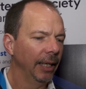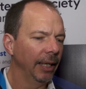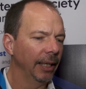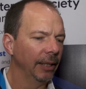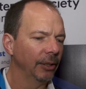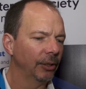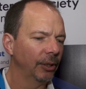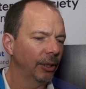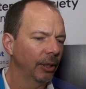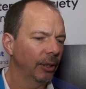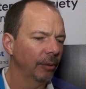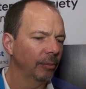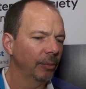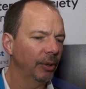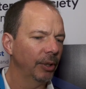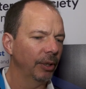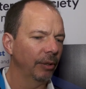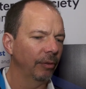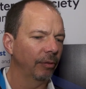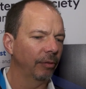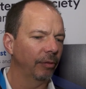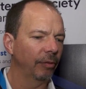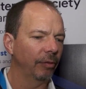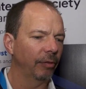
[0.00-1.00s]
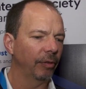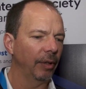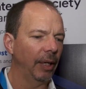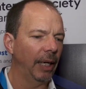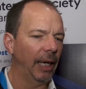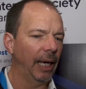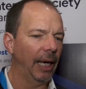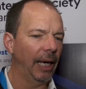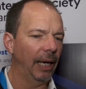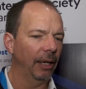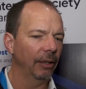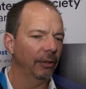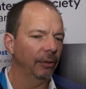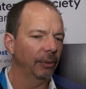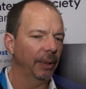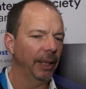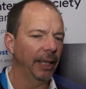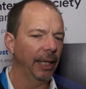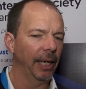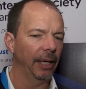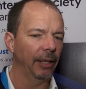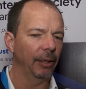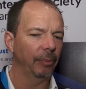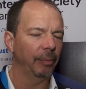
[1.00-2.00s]
In terms of how do we
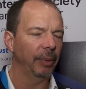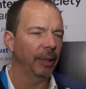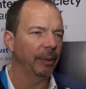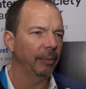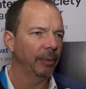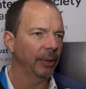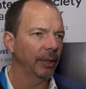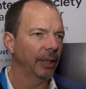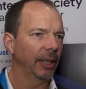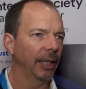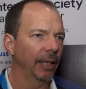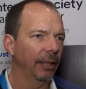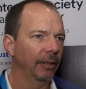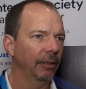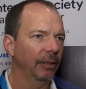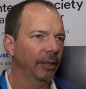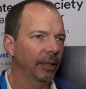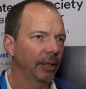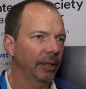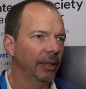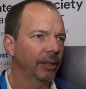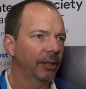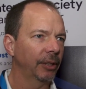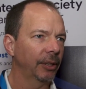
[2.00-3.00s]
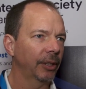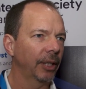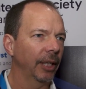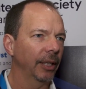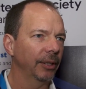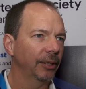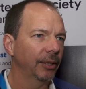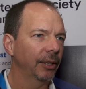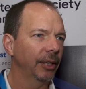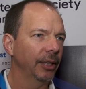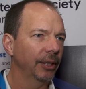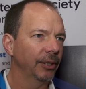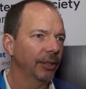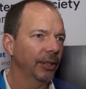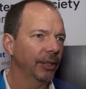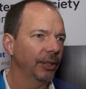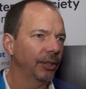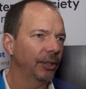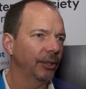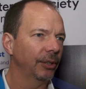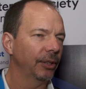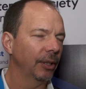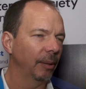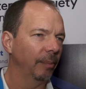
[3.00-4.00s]
gather people together to discuss these
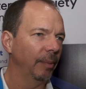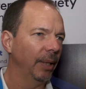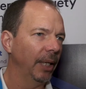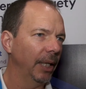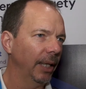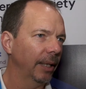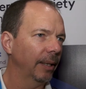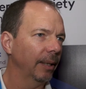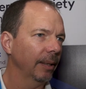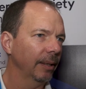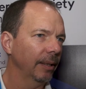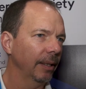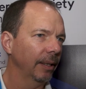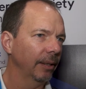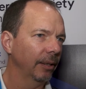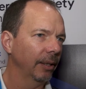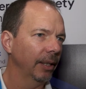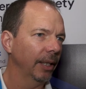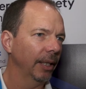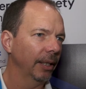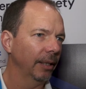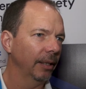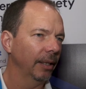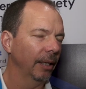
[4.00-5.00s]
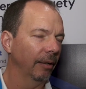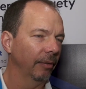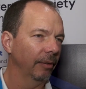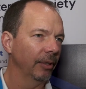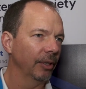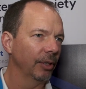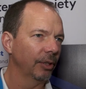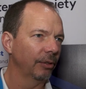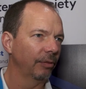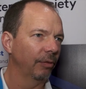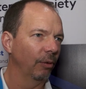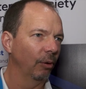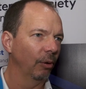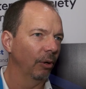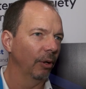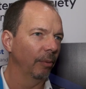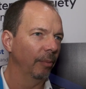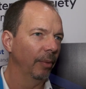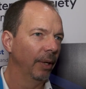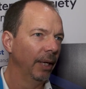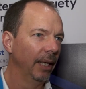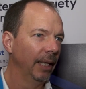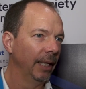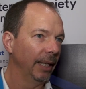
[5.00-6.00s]
issues, I mean, I think the Internet Governance
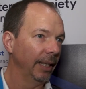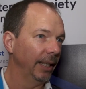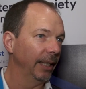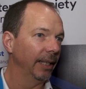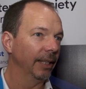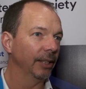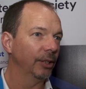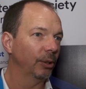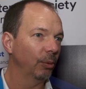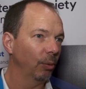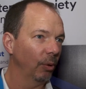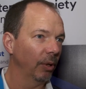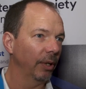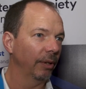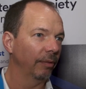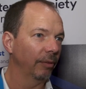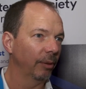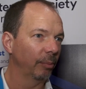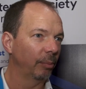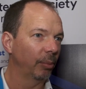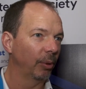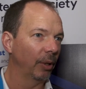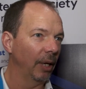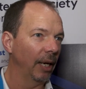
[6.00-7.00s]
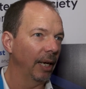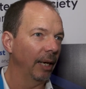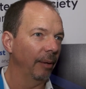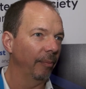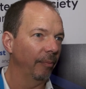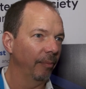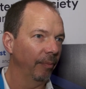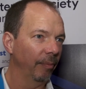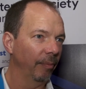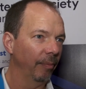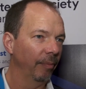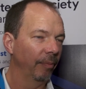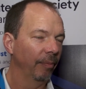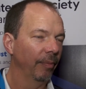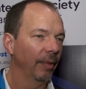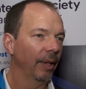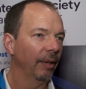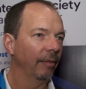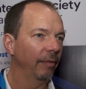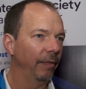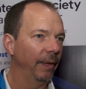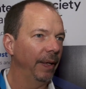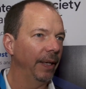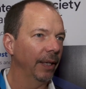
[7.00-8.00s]
Forum is one of the prime
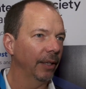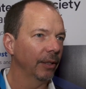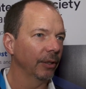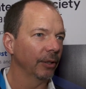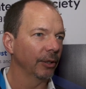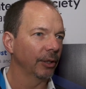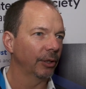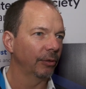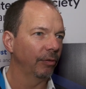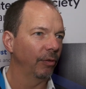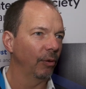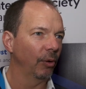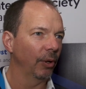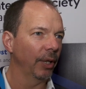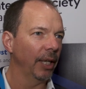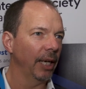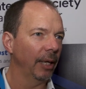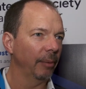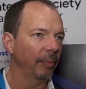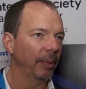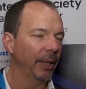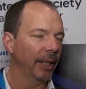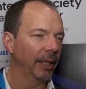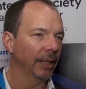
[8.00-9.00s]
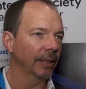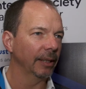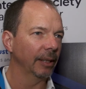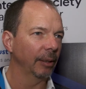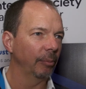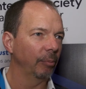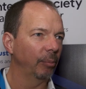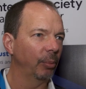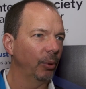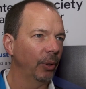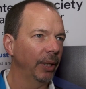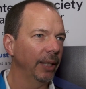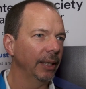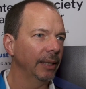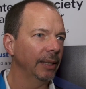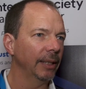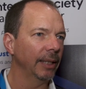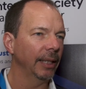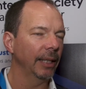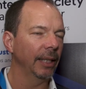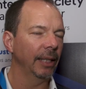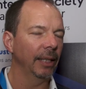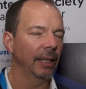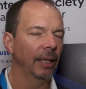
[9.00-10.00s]
vehicles for that because it brings
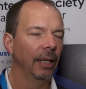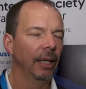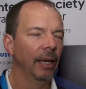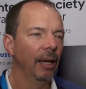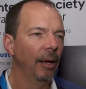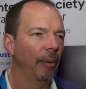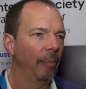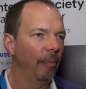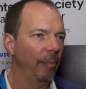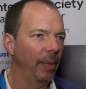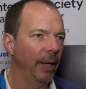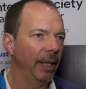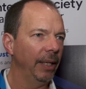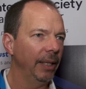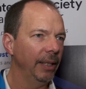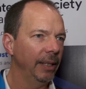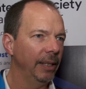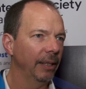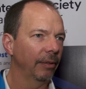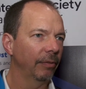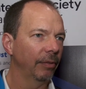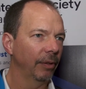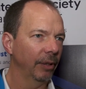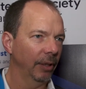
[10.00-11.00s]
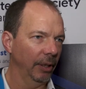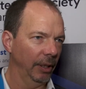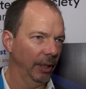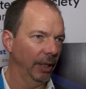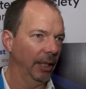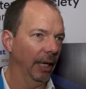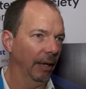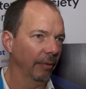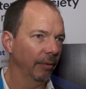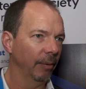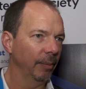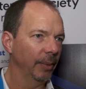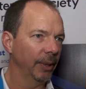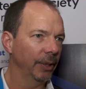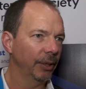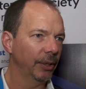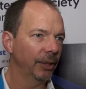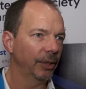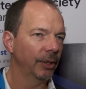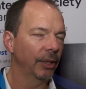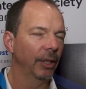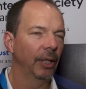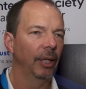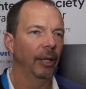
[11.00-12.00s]
in many different
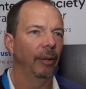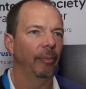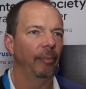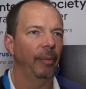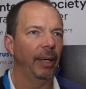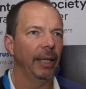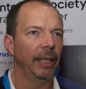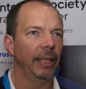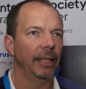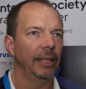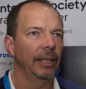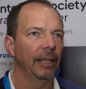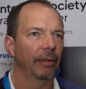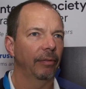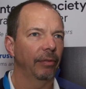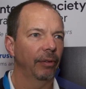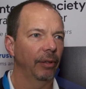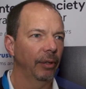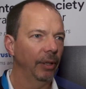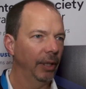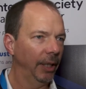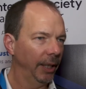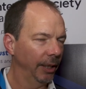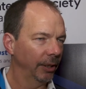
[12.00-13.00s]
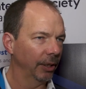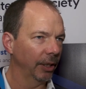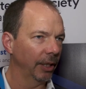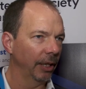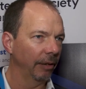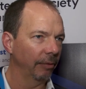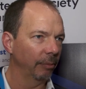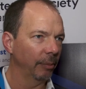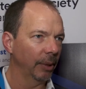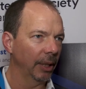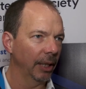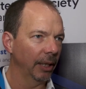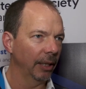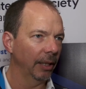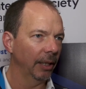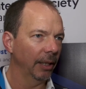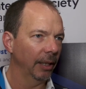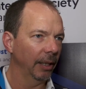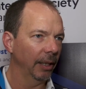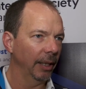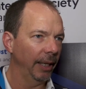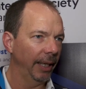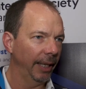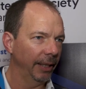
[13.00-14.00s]
governments, many different intergovernmental
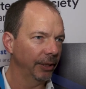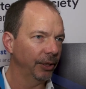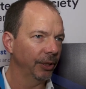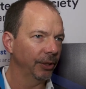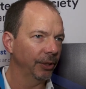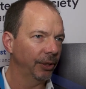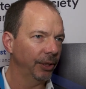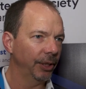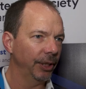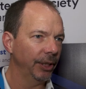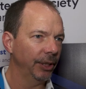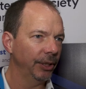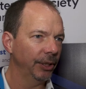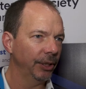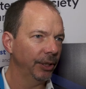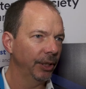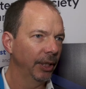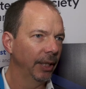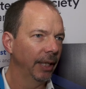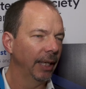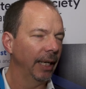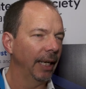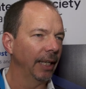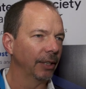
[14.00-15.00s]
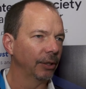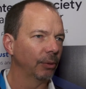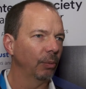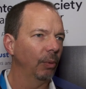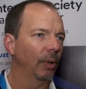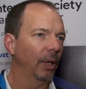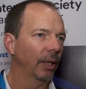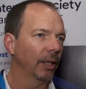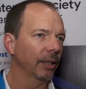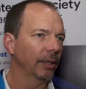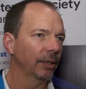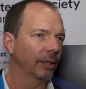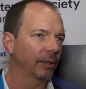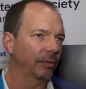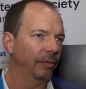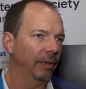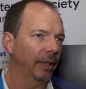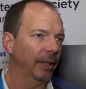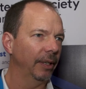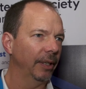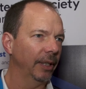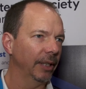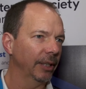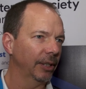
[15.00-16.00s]
agencies as well as
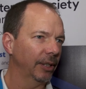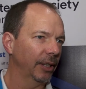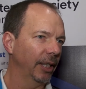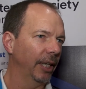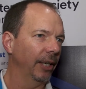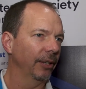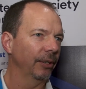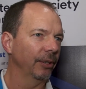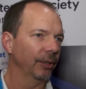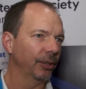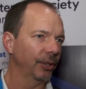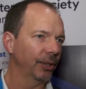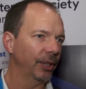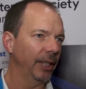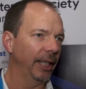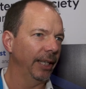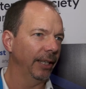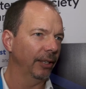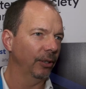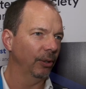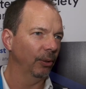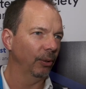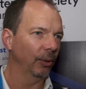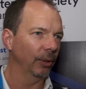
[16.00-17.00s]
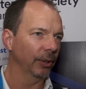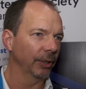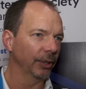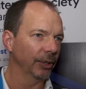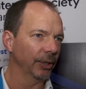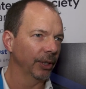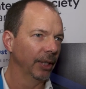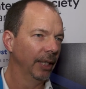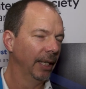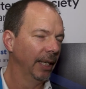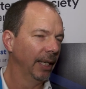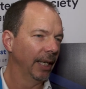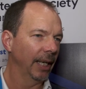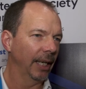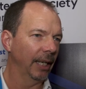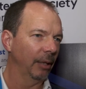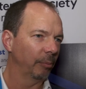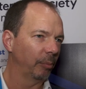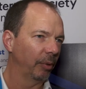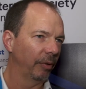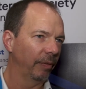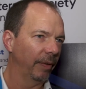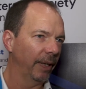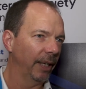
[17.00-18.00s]
various other stakeholders. And
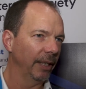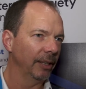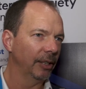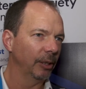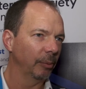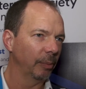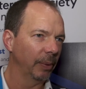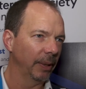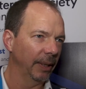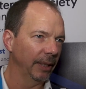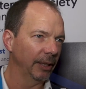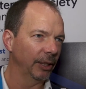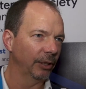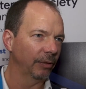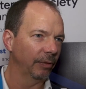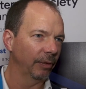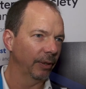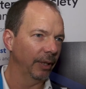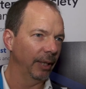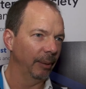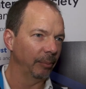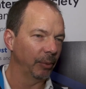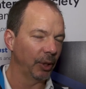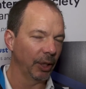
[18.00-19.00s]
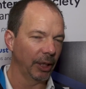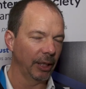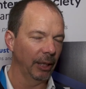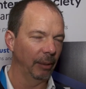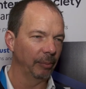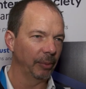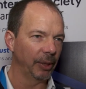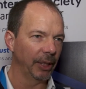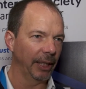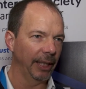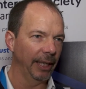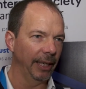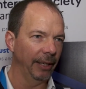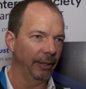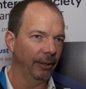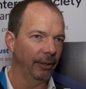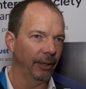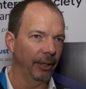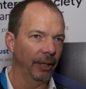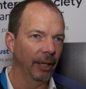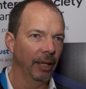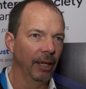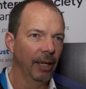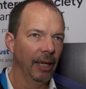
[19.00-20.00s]
it provides a place for them to come together
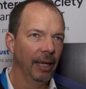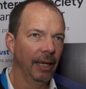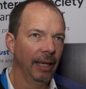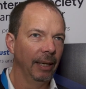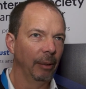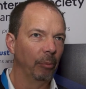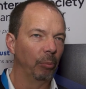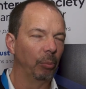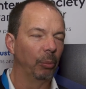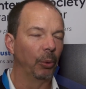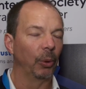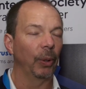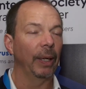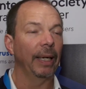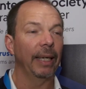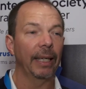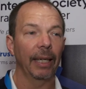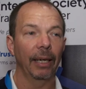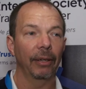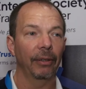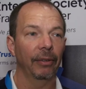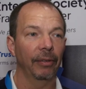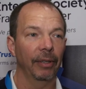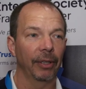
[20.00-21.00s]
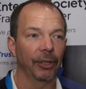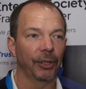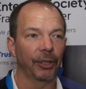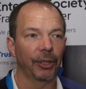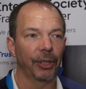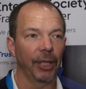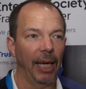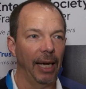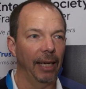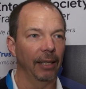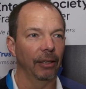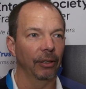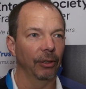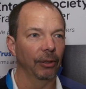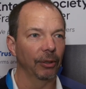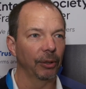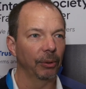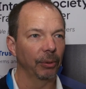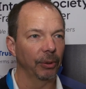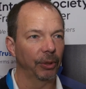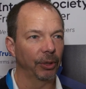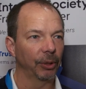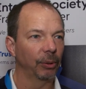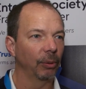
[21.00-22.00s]
and break out of their
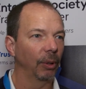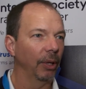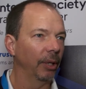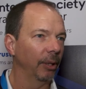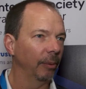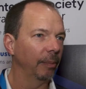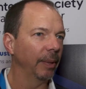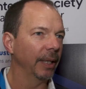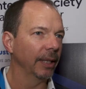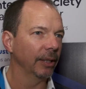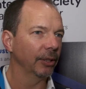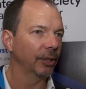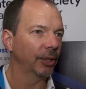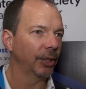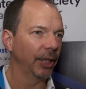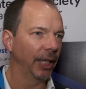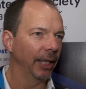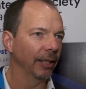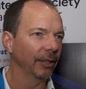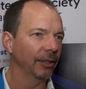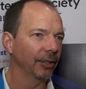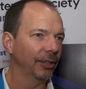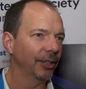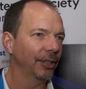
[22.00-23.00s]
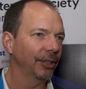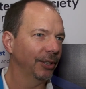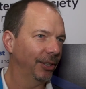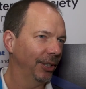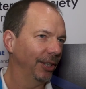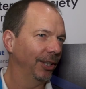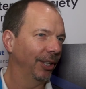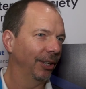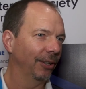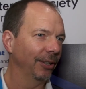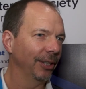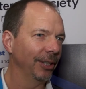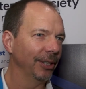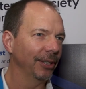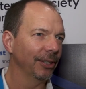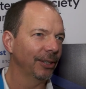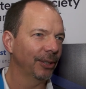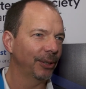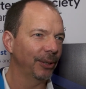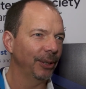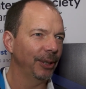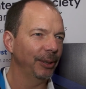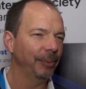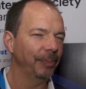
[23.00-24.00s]
silos, which is one of the biggest challenges in our
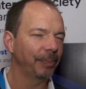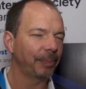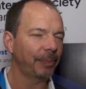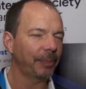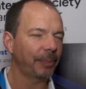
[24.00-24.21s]
industry